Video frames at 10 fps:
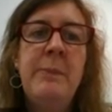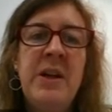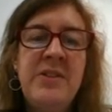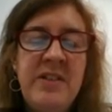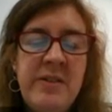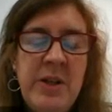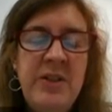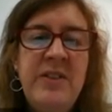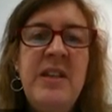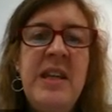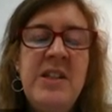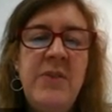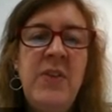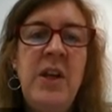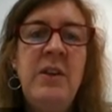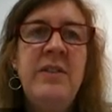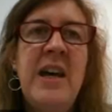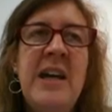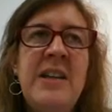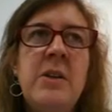participants in the interviews
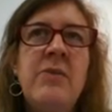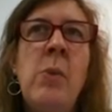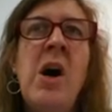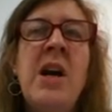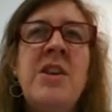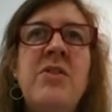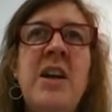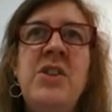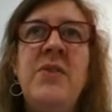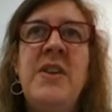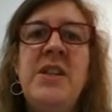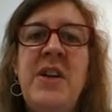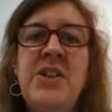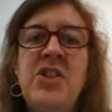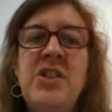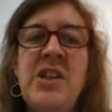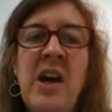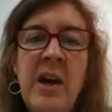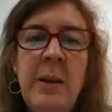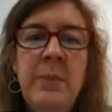and a wide range of intervention
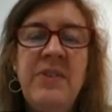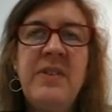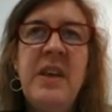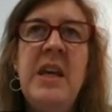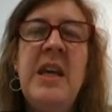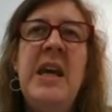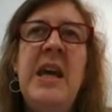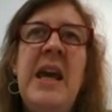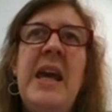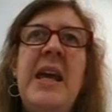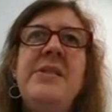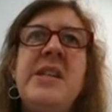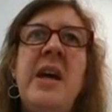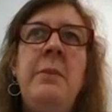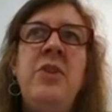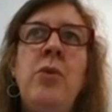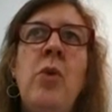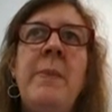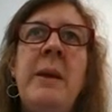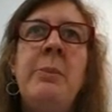types. In terms of
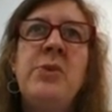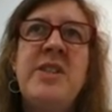what people